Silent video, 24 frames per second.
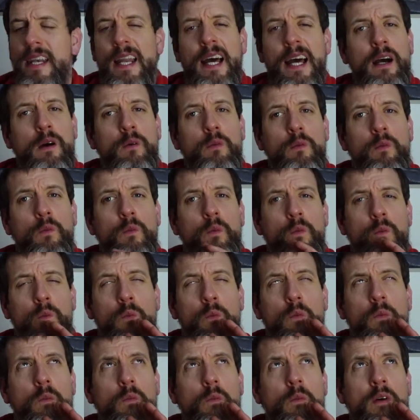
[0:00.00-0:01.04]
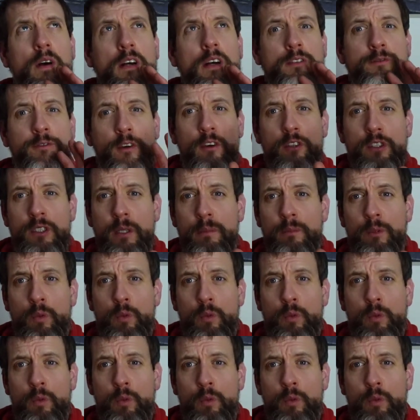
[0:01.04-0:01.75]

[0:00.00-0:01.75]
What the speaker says: Now, as far as I'm